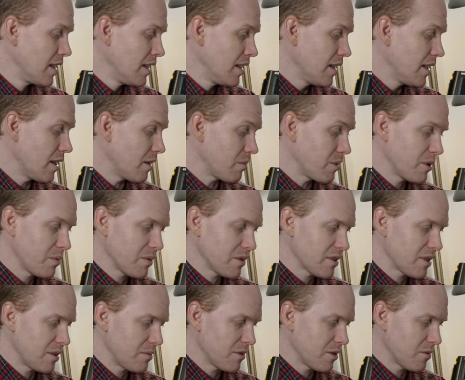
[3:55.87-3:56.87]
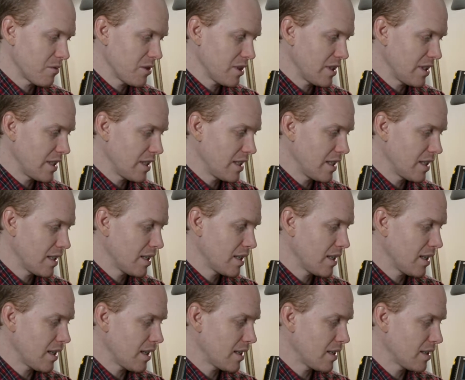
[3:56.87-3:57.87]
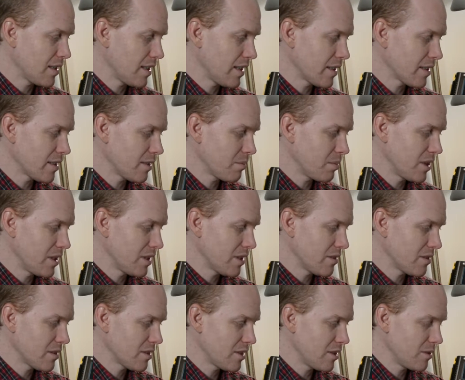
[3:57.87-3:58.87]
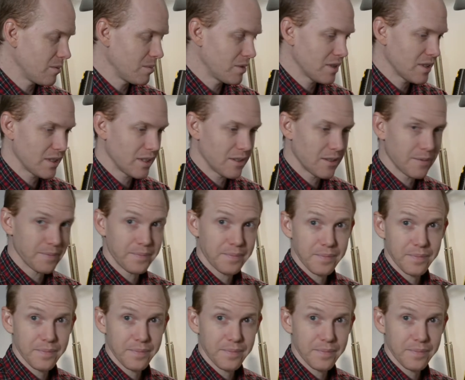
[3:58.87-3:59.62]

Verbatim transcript: And people seem to really uh, like the PicoScope, so